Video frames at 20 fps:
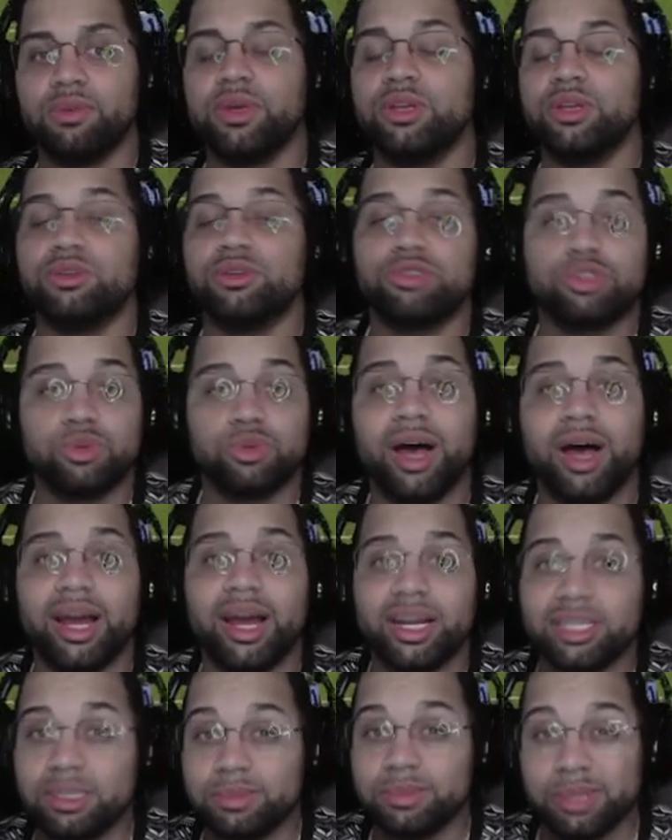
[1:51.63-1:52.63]
even when you
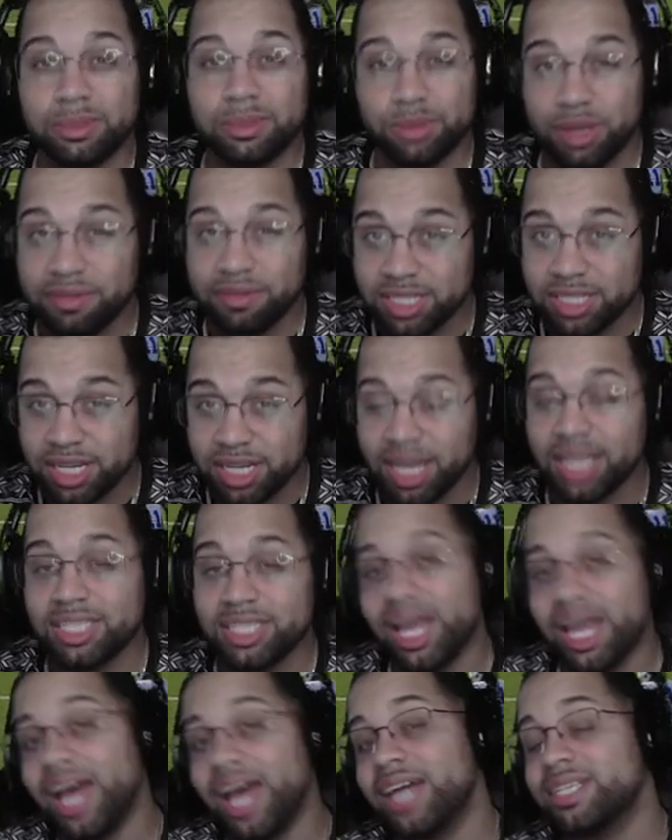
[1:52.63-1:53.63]
swat it, sometimes you have a
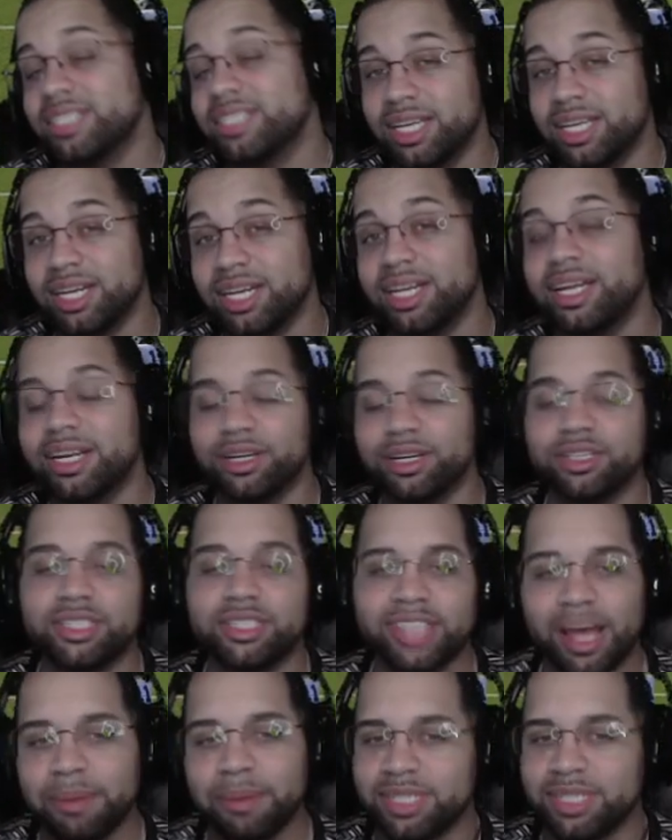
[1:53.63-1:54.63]
chance to actually get an
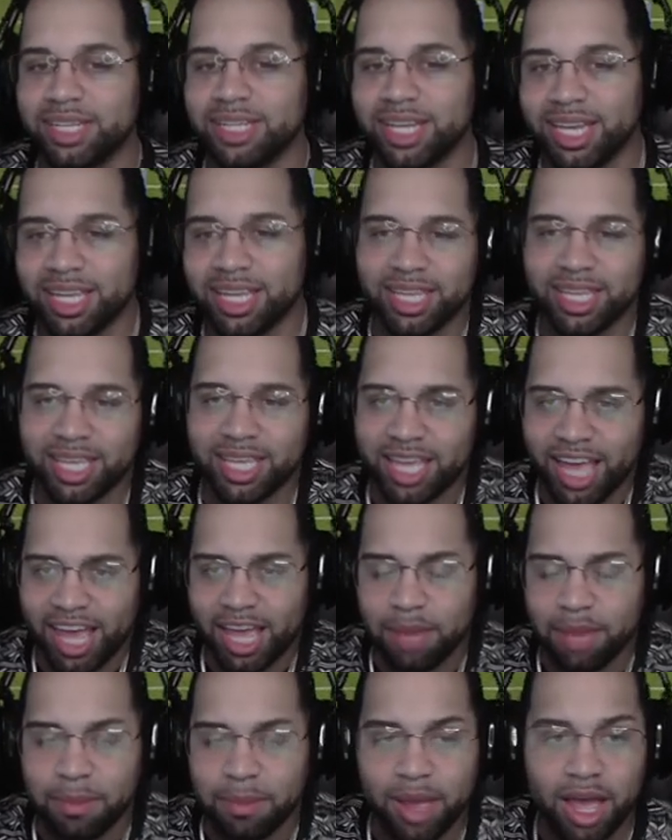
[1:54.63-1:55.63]
interception in the
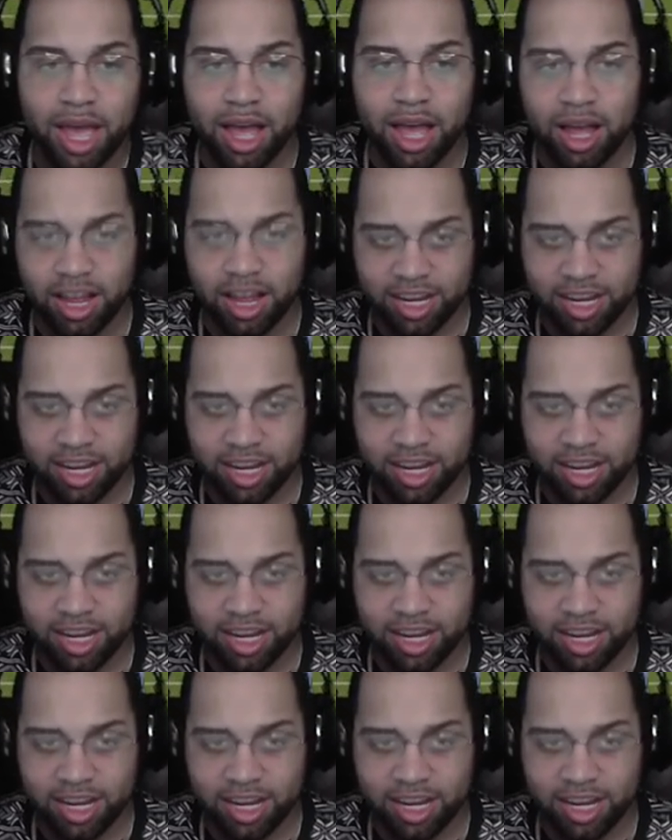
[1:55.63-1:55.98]
game.